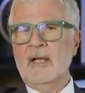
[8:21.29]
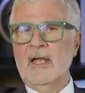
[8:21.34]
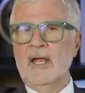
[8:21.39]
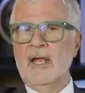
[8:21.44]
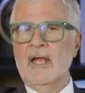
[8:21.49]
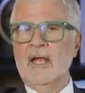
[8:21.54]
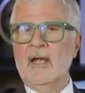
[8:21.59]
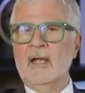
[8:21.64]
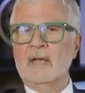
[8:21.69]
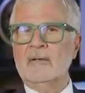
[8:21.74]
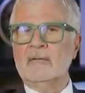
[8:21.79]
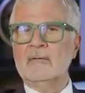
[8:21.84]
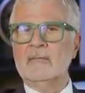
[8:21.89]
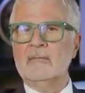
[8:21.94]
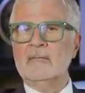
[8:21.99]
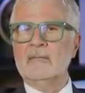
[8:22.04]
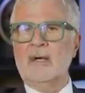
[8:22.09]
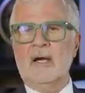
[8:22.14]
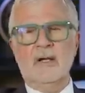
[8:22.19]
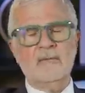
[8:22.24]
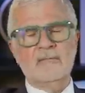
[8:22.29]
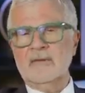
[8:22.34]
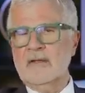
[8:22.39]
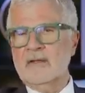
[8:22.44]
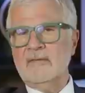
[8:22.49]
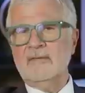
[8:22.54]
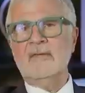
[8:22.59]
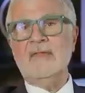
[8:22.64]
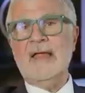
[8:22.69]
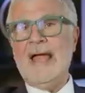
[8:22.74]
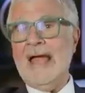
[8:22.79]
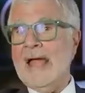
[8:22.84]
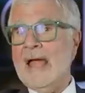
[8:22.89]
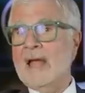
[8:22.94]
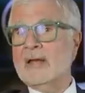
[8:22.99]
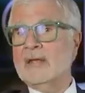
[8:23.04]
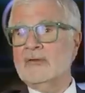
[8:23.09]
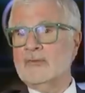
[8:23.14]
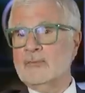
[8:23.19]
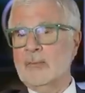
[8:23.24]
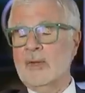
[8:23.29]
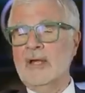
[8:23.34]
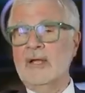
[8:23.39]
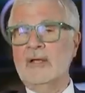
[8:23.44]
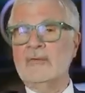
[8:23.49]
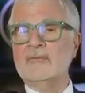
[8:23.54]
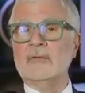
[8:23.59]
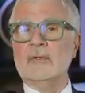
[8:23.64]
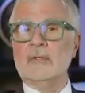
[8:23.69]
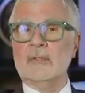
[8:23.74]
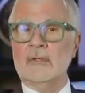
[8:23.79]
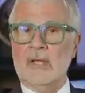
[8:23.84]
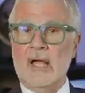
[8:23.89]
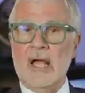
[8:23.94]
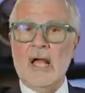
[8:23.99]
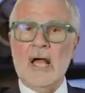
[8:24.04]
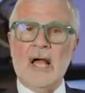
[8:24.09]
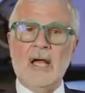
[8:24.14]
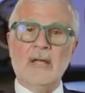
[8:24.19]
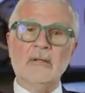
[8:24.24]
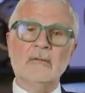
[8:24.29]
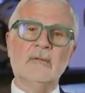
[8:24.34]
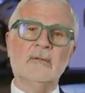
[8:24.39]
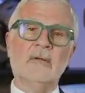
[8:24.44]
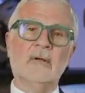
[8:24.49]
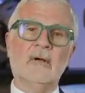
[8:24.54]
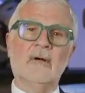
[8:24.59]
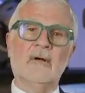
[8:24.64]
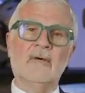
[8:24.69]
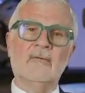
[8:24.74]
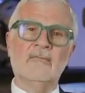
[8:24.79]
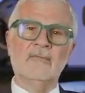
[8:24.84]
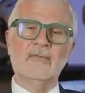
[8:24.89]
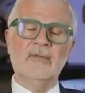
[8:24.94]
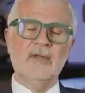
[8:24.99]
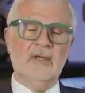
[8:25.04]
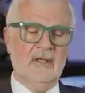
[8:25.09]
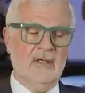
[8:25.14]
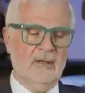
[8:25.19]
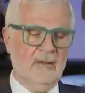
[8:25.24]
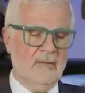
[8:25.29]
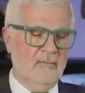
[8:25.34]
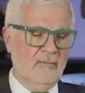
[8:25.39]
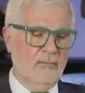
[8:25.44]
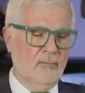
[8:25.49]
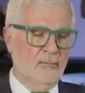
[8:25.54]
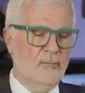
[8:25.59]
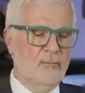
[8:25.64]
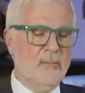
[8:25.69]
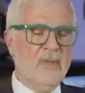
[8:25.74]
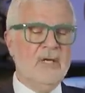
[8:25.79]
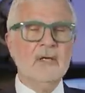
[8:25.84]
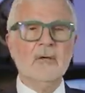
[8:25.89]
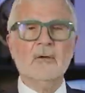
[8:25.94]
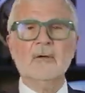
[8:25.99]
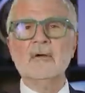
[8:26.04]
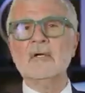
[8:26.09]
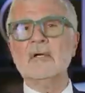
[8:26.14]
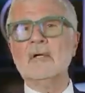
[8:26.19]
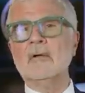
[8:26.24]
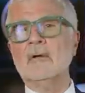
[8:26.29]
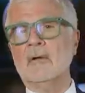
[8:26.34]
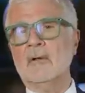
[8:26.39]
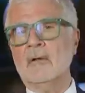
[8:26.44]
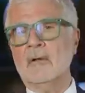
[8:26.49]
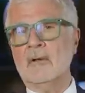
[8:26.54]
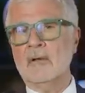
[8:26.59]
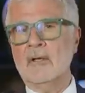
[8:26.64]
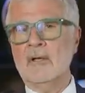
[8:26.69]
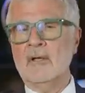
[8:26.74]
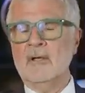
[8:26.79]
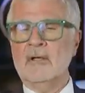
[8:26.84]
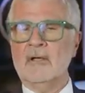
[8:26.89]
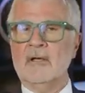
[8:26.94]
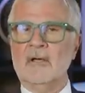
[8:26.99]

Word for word: And I think that explains a lot of the miracle